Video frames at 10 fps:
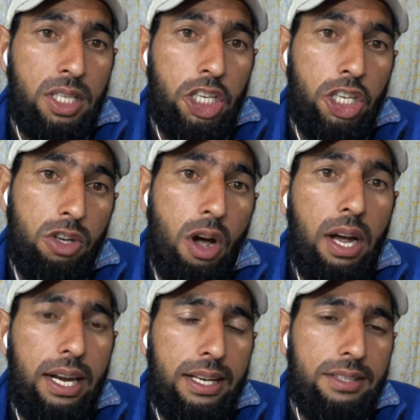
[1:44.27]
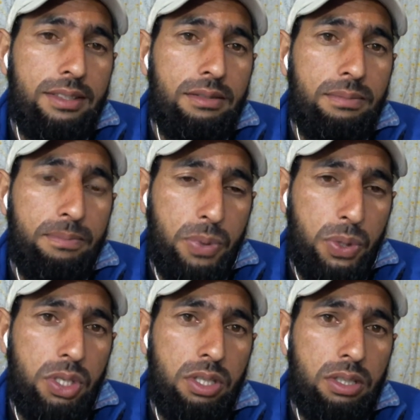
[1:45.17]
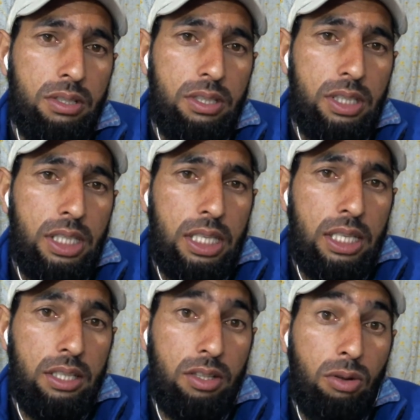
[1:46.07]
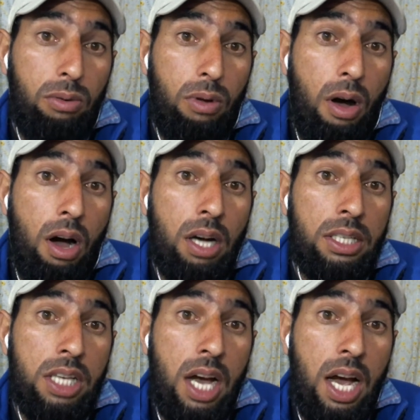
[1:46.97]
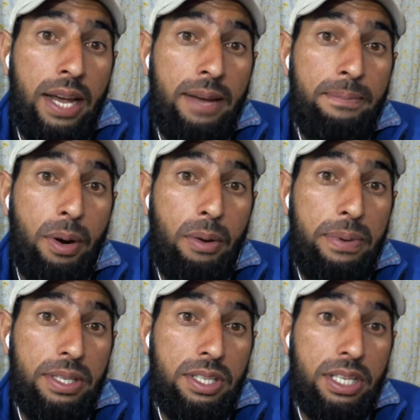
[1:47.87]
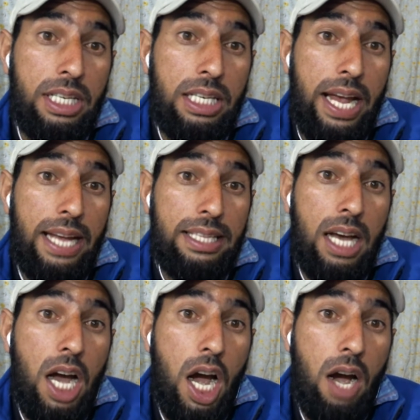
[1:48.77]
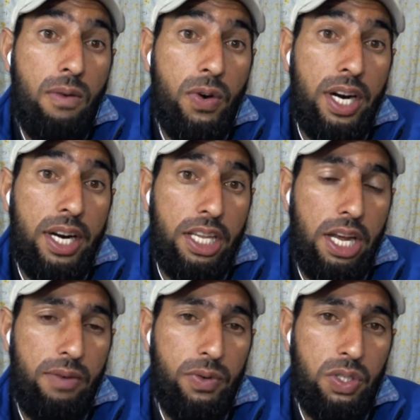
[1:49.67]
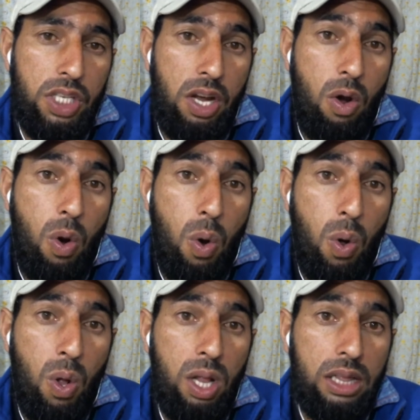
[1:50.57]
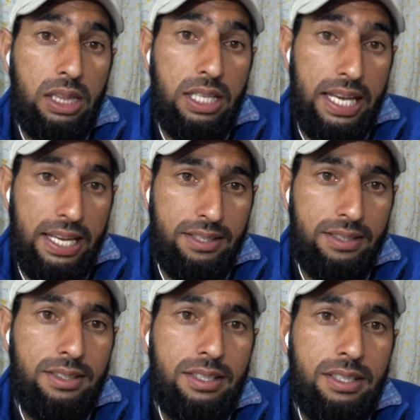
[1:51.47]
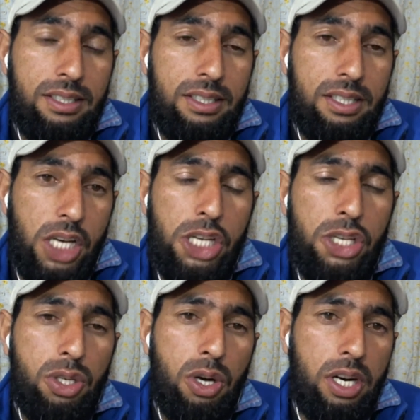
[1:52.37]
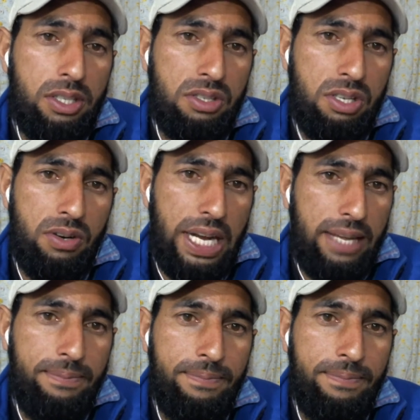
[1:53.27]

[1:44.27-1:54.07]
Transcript: Douglas Bush, the long-time professor at the Harvard University, called it a short story.